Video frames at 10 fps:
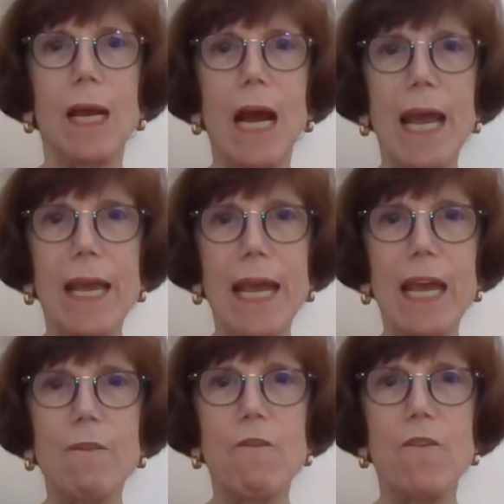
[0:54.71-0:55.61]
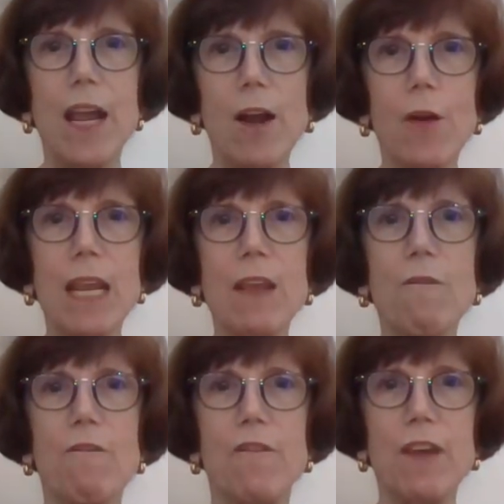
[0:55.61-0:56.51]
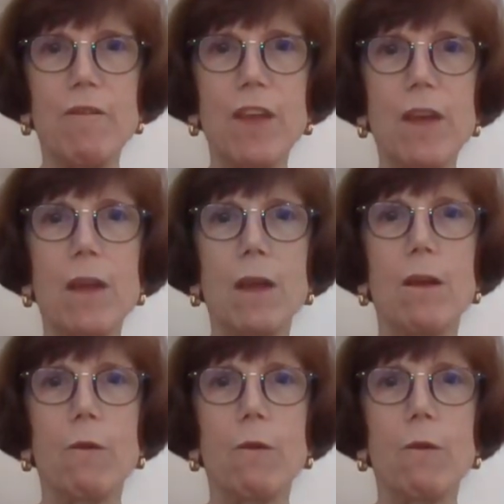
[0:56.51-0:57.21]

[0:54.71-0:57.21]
I had very vivid,